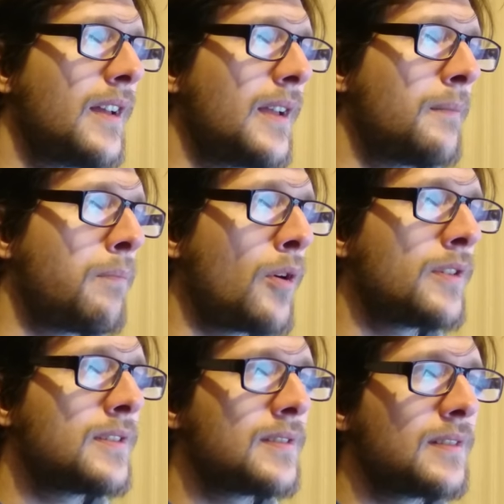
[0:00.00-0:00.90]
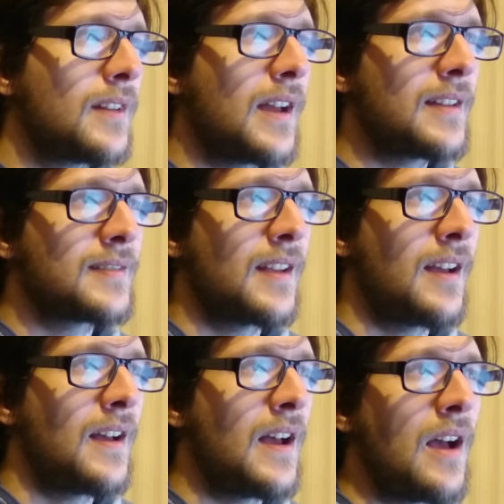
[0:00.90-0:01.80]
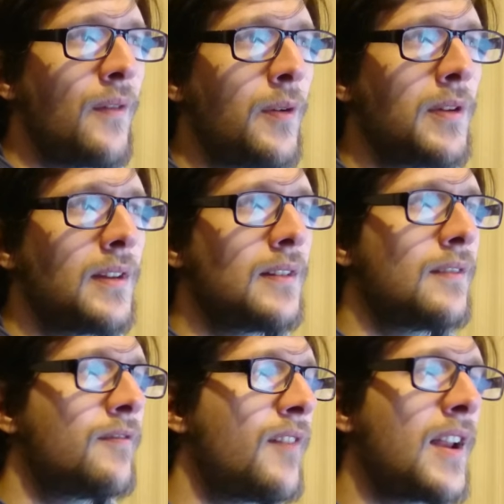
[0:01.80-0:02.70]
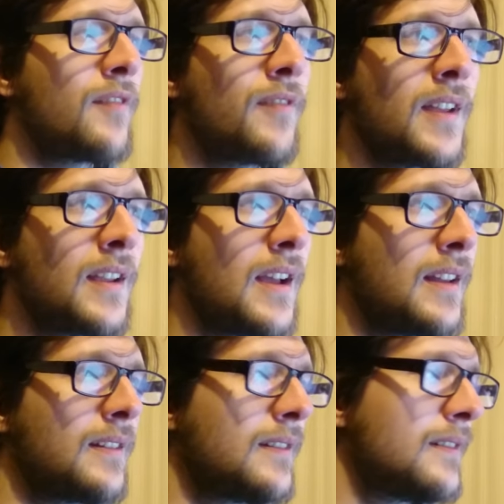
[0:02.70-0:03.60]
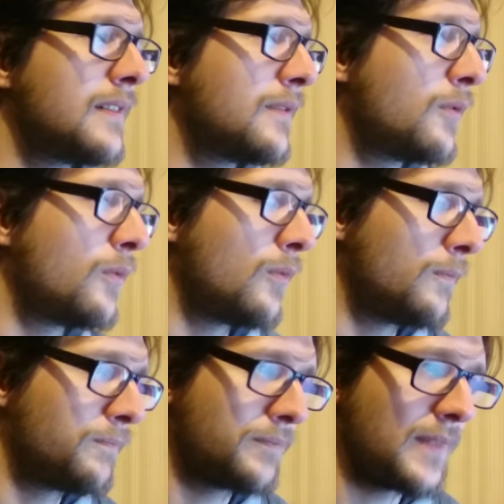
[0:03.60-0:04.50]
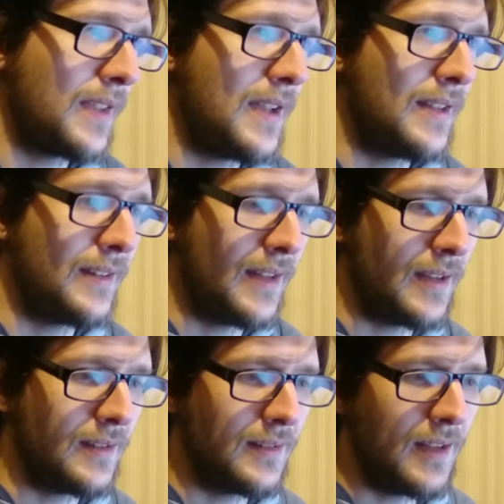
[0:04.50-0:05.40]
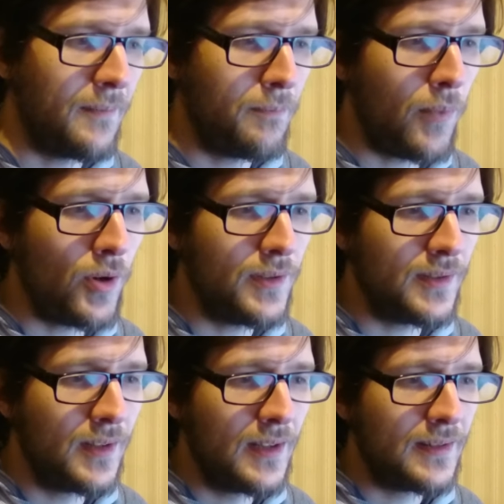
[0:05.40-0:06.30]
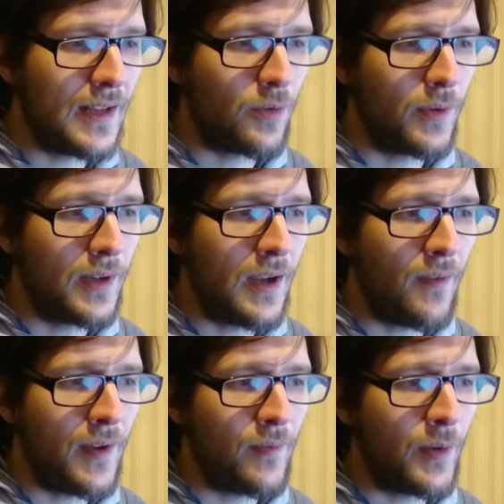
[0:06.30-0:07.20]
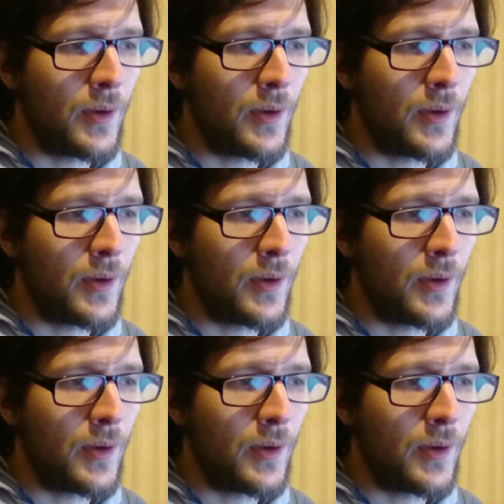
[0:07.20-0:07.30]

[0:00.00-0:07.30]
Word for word: uh, point as a, a, very funny thing and and they, they point that we have a